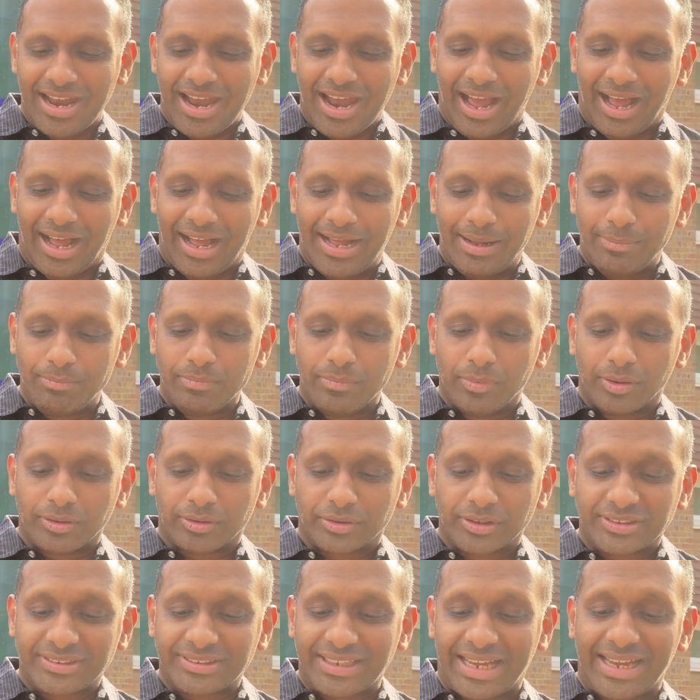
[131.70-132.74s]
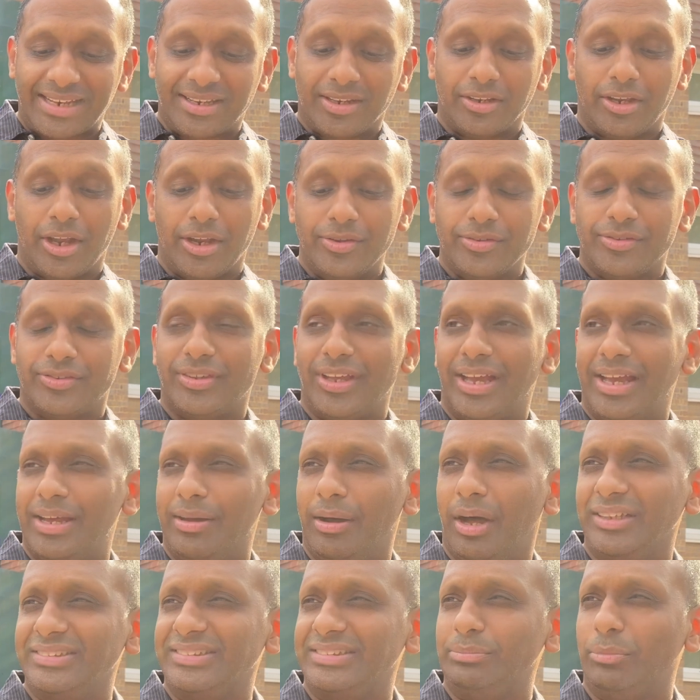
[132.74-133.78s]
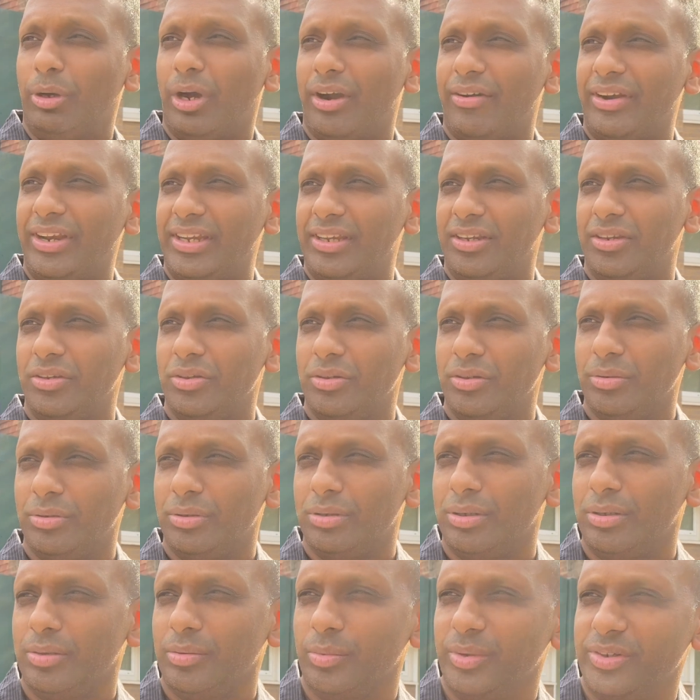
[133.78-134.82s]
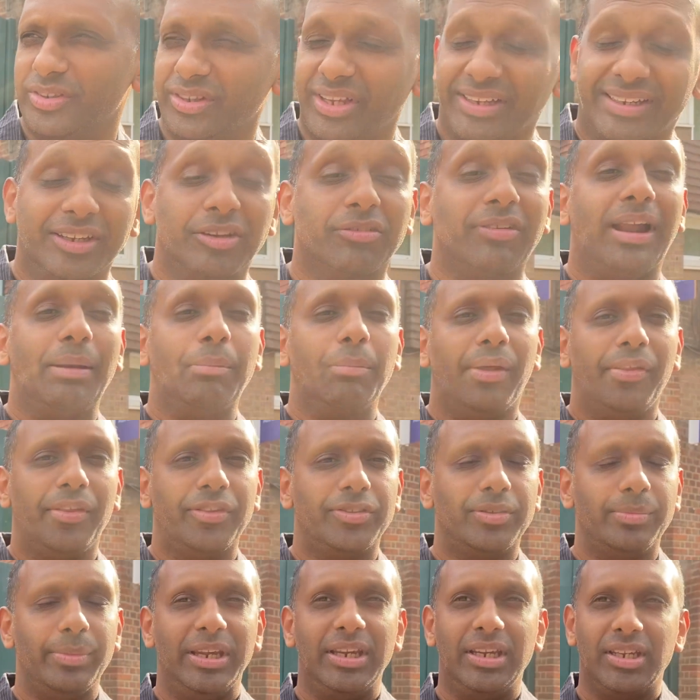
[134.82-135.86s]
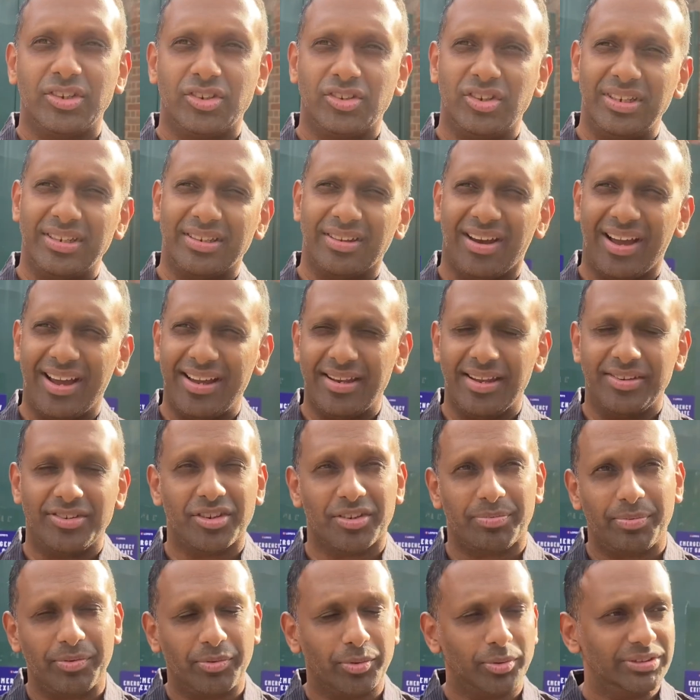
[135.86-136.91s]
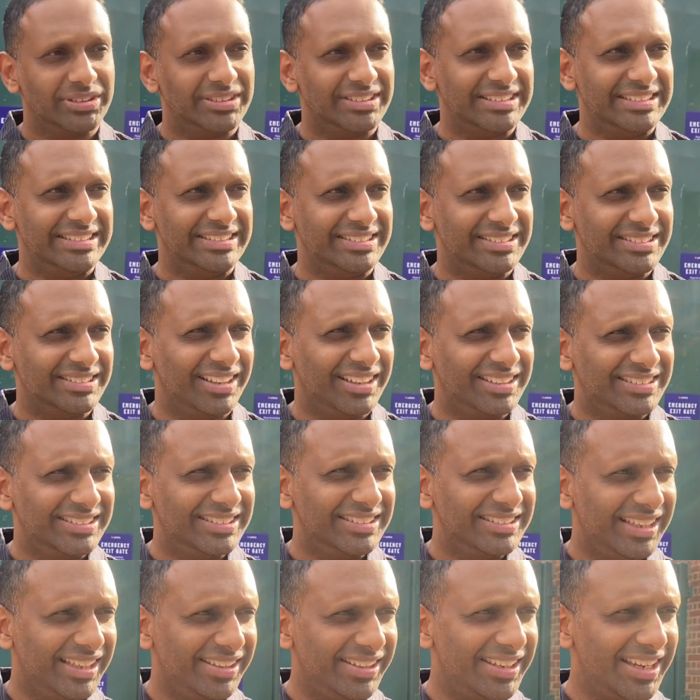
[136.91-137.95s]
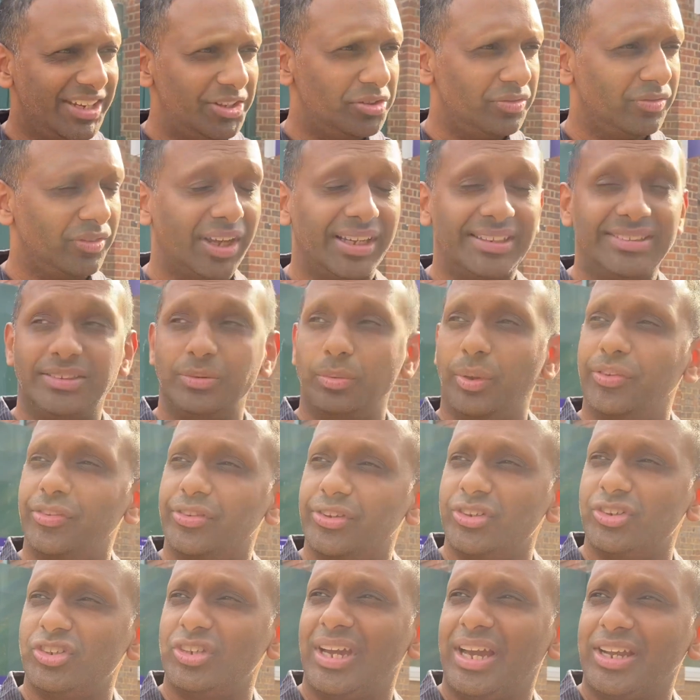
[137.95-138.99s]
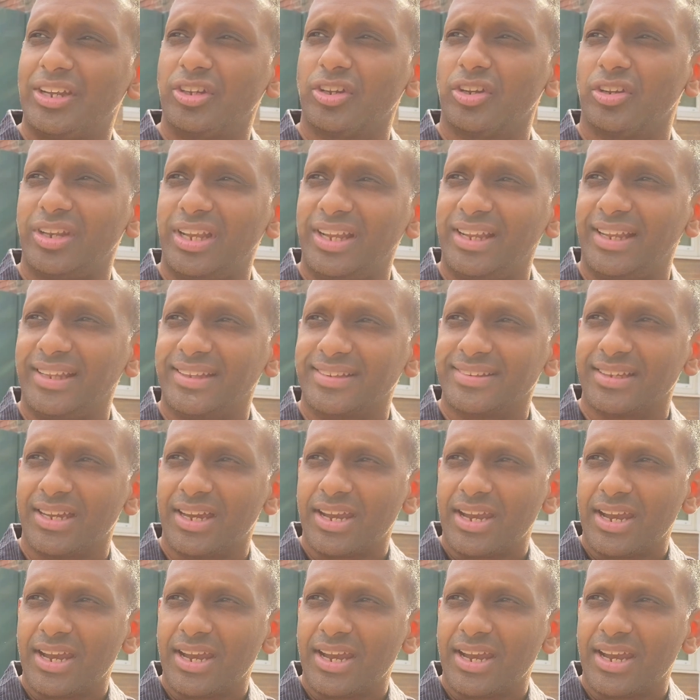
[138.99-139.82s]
On a sadder note, Auntie Mari, who was like a grandmother to me, she died just before the season started at the age of 91, so she had a good innings.